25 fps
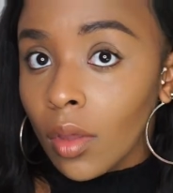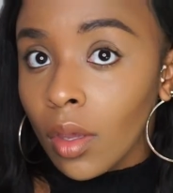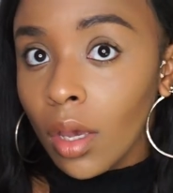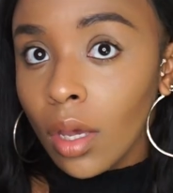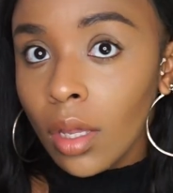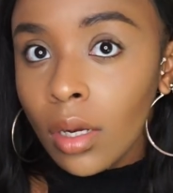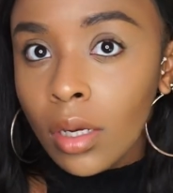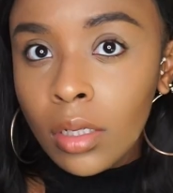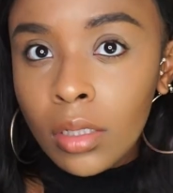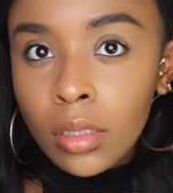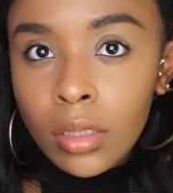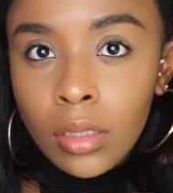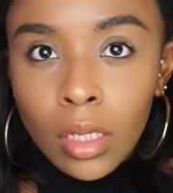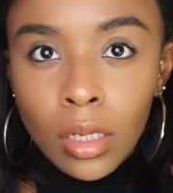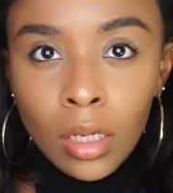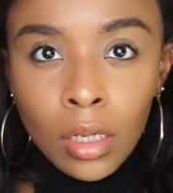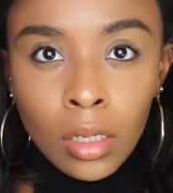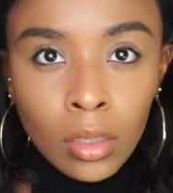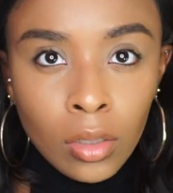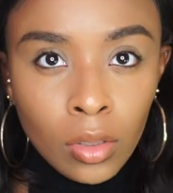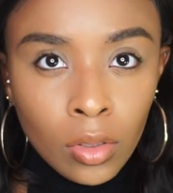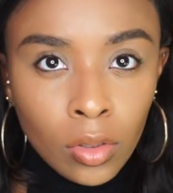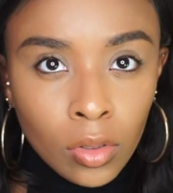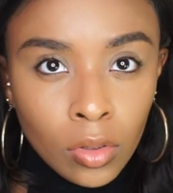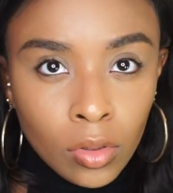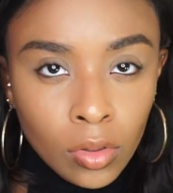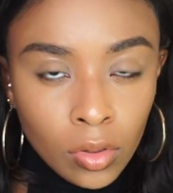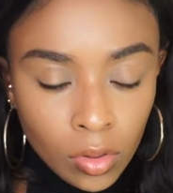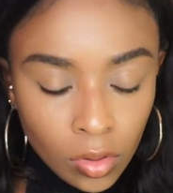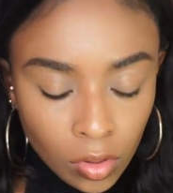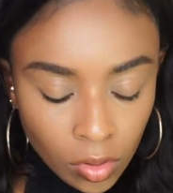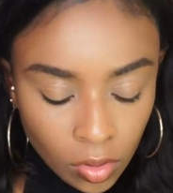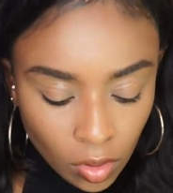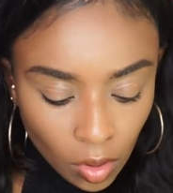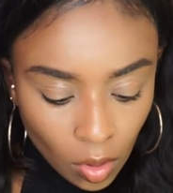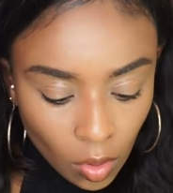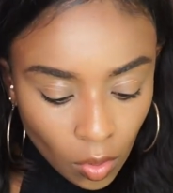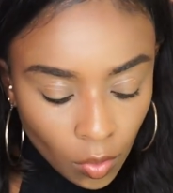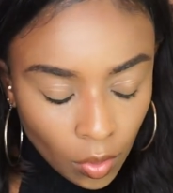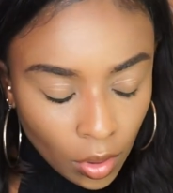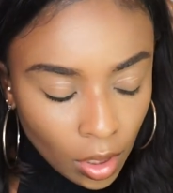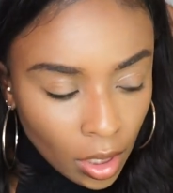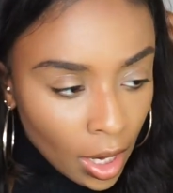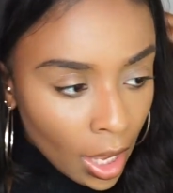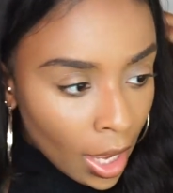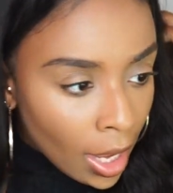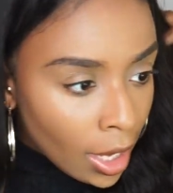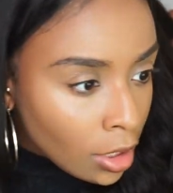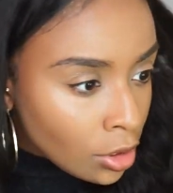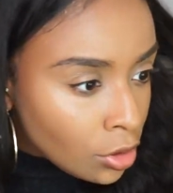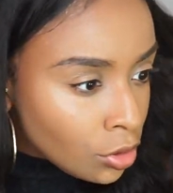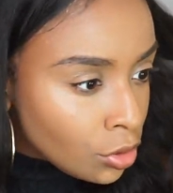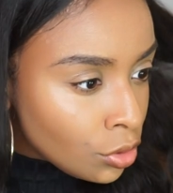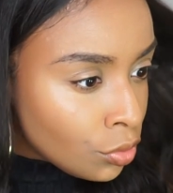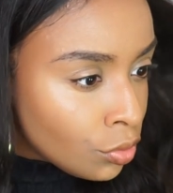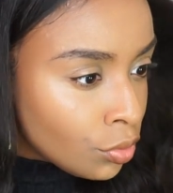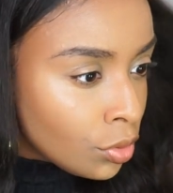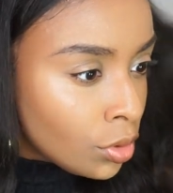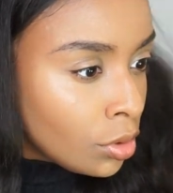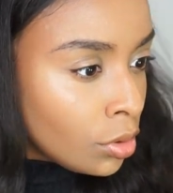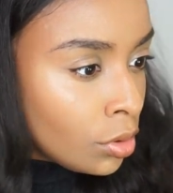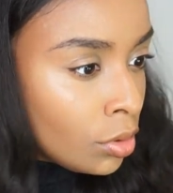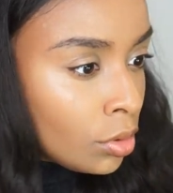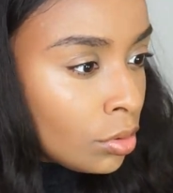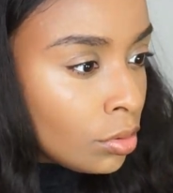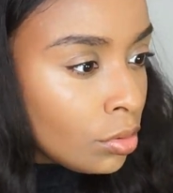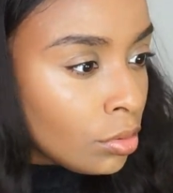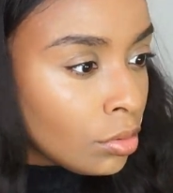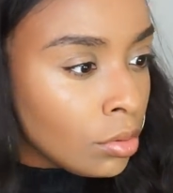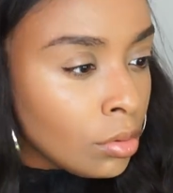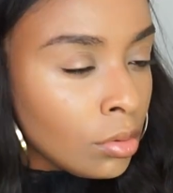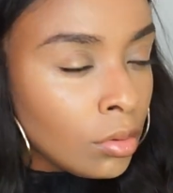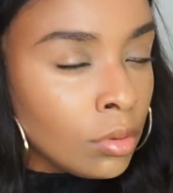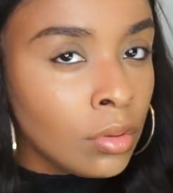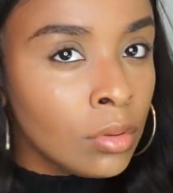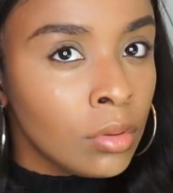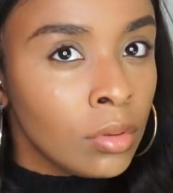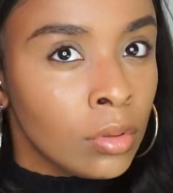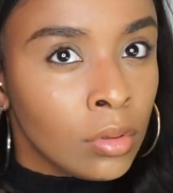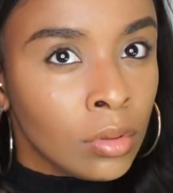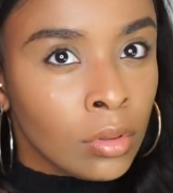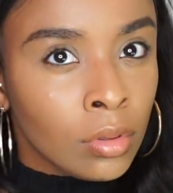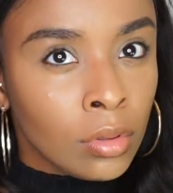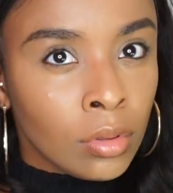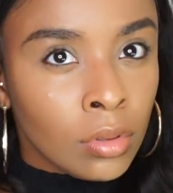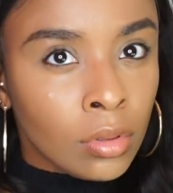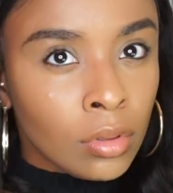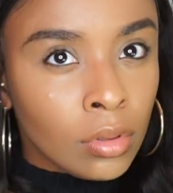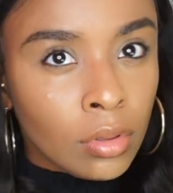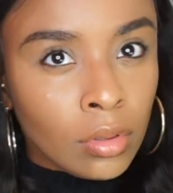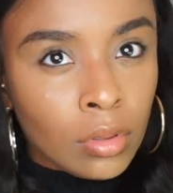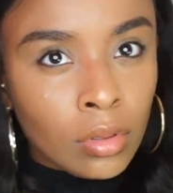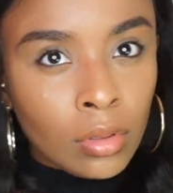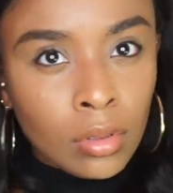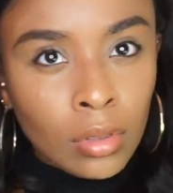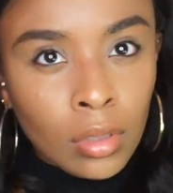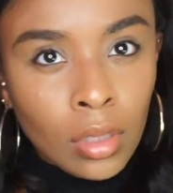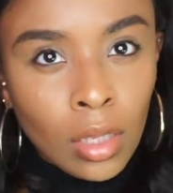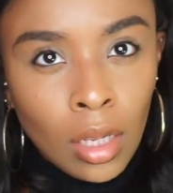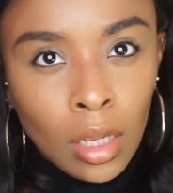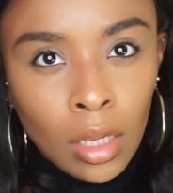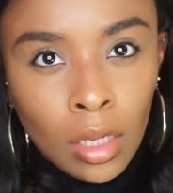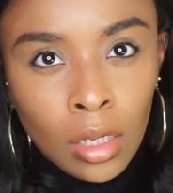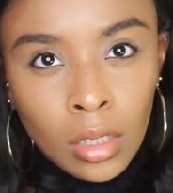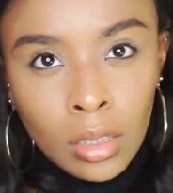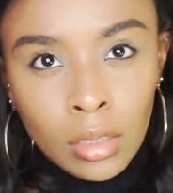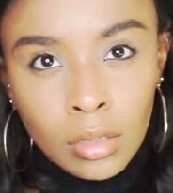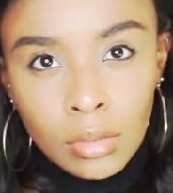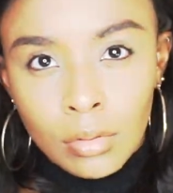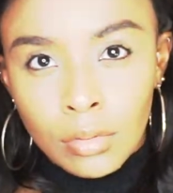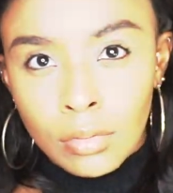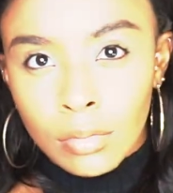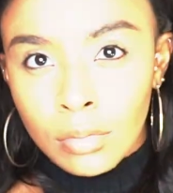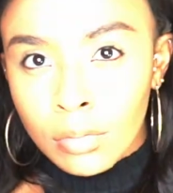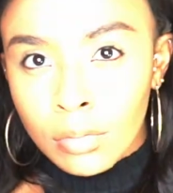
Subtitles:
And it's like so natural. Like,